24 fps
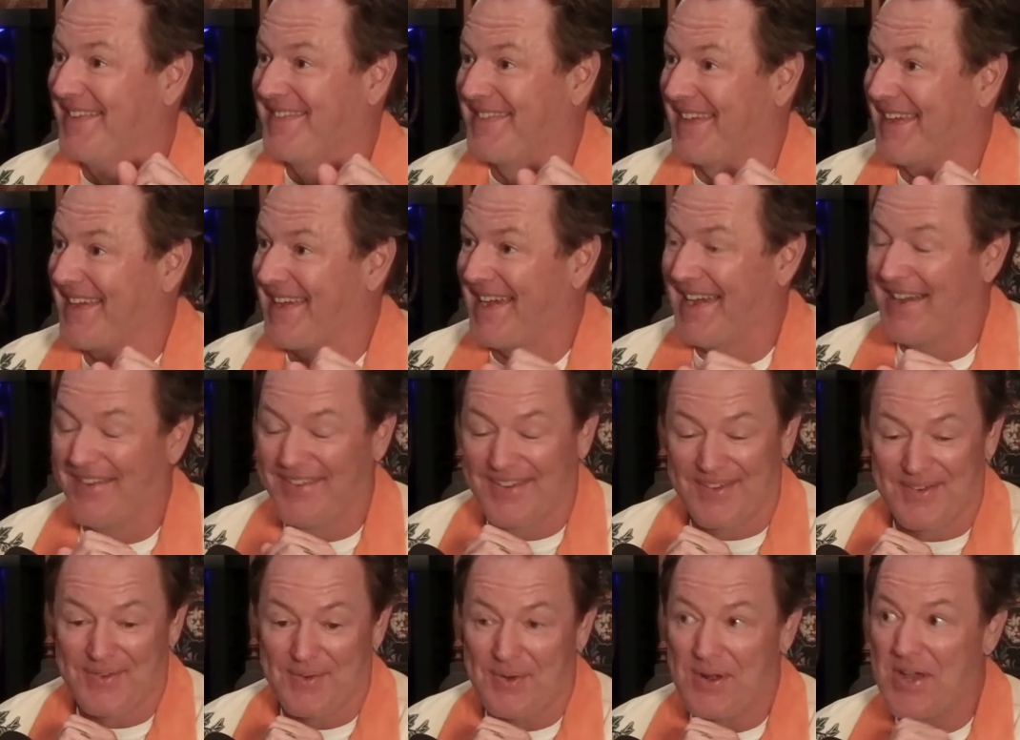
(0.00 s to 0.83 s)
it's like I
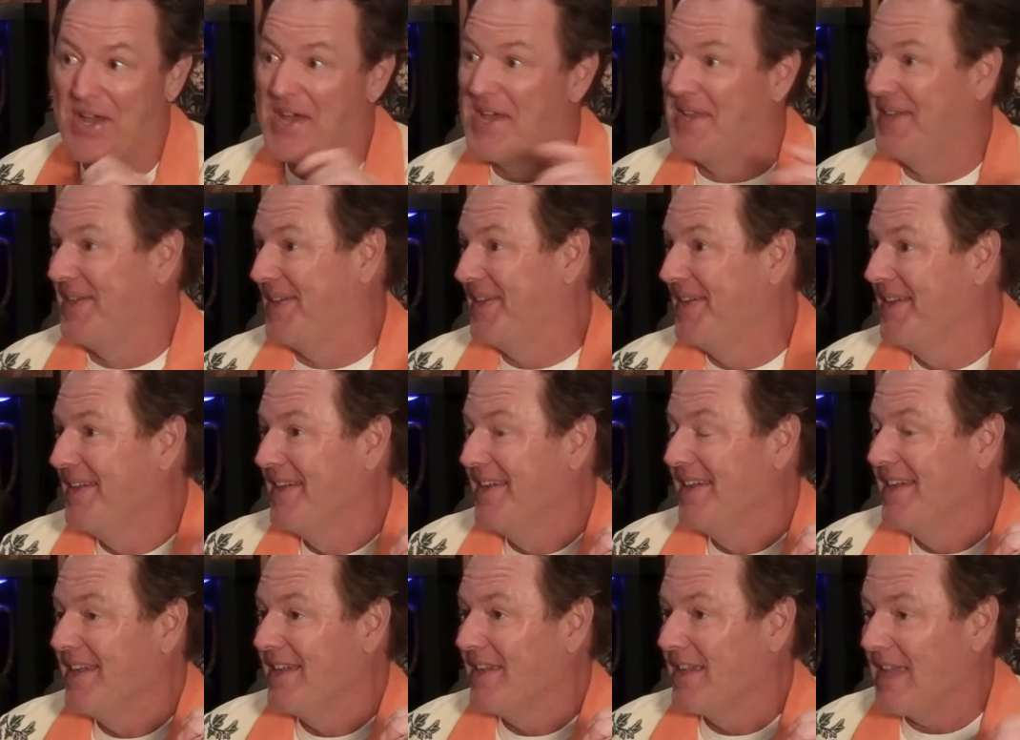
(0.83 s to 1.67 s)
would run.
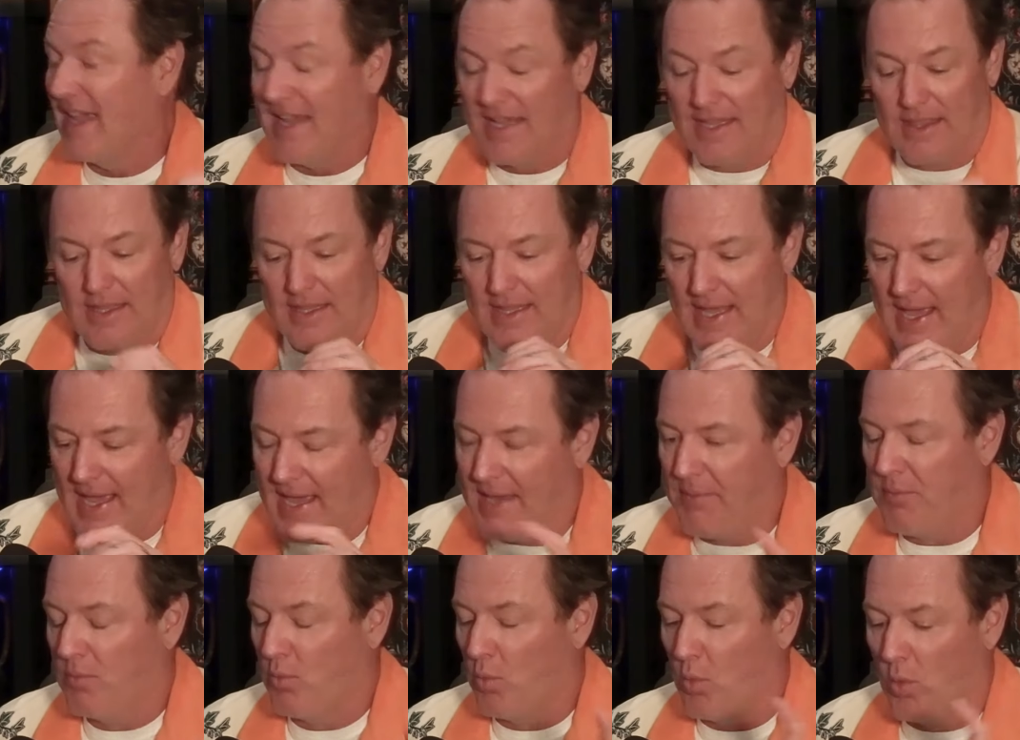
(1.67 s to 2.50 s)
Like
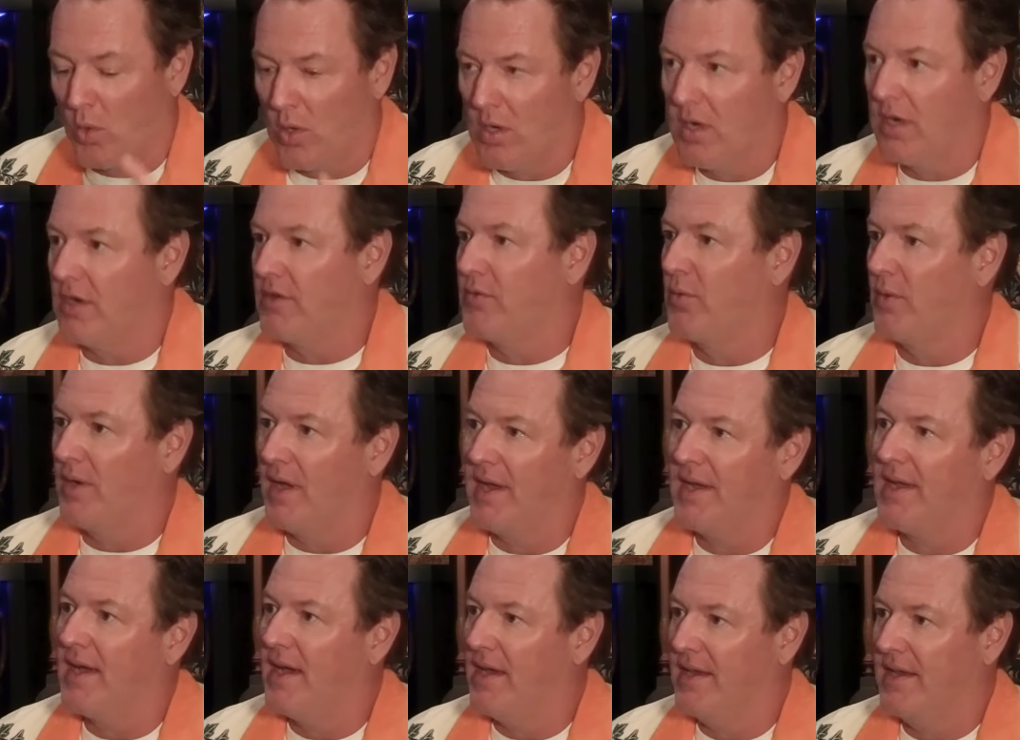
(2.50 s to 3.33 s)
that worked when
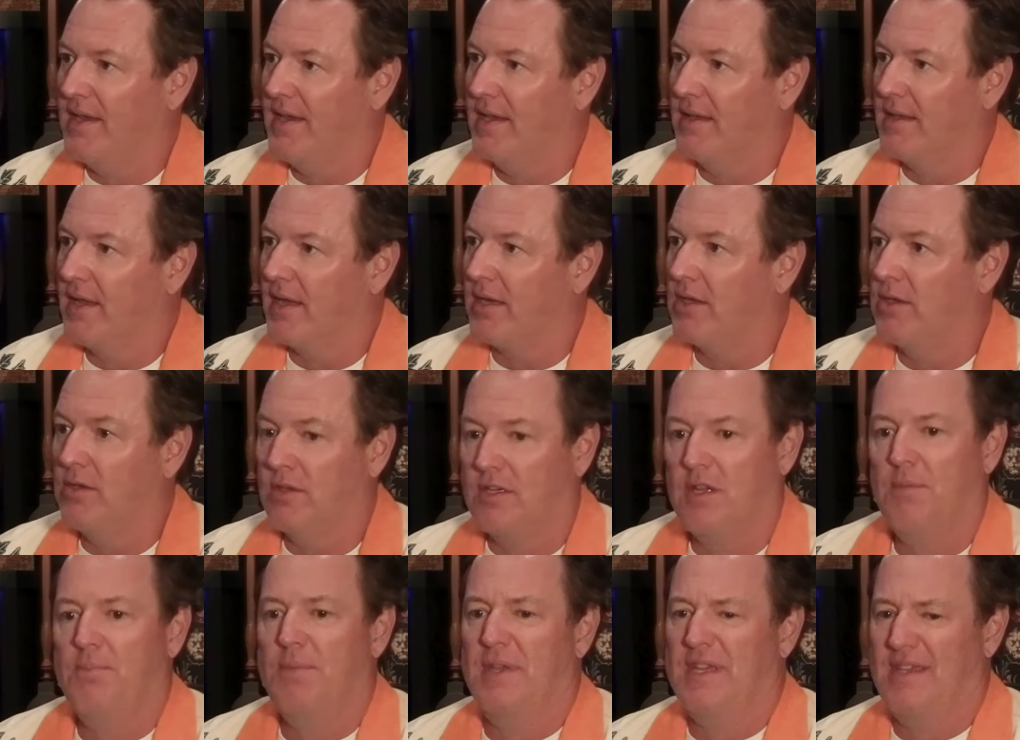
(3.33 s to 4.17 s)
I got in. Like
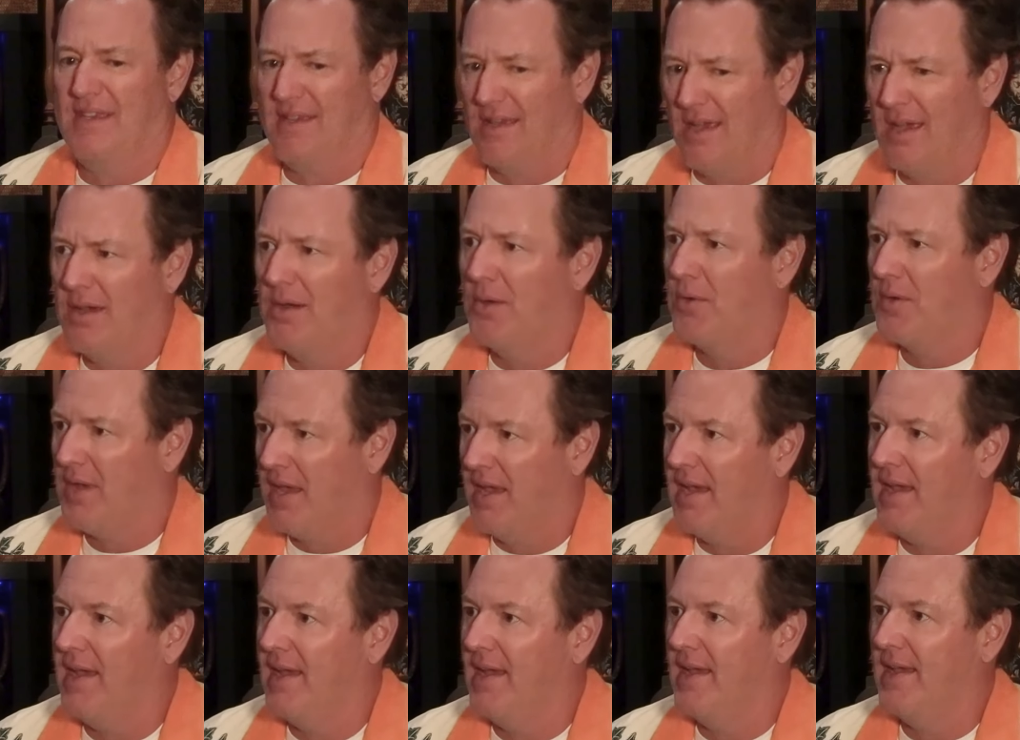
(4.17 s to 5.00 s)
you could be
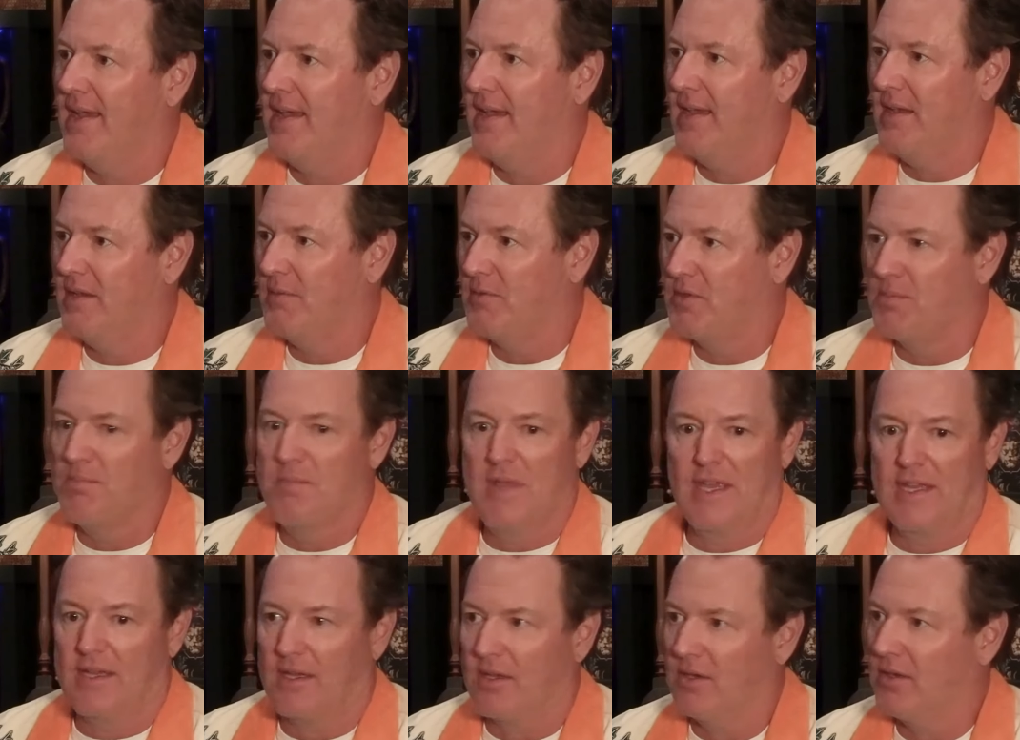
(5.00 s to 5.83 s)
okay and
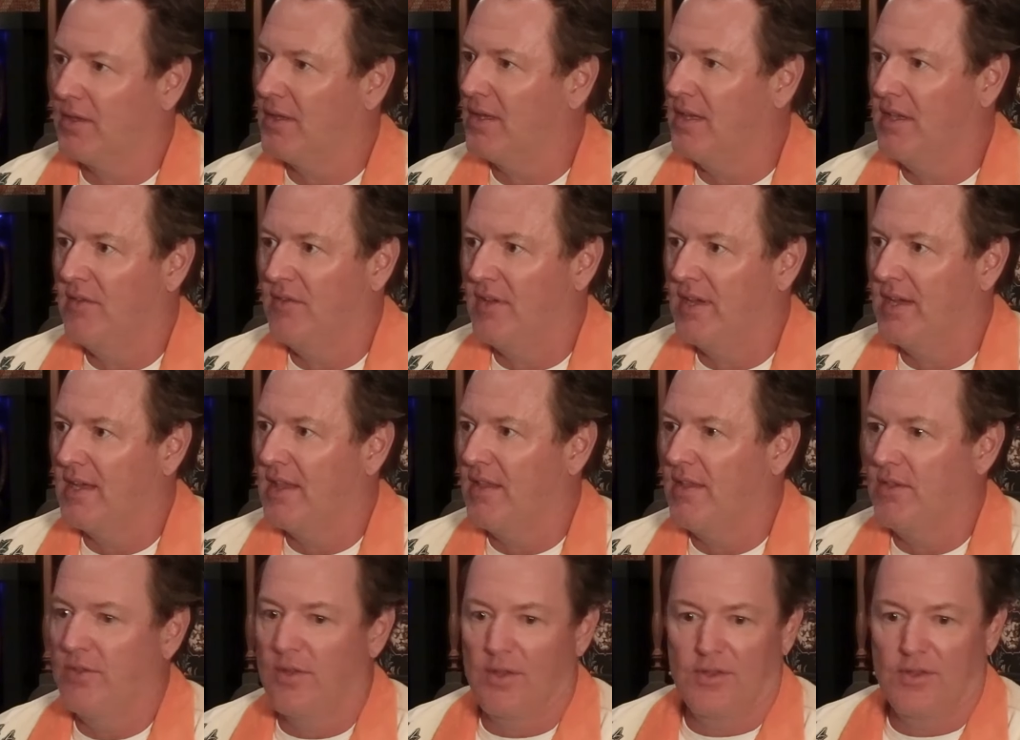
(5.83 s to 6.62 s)
make a good living.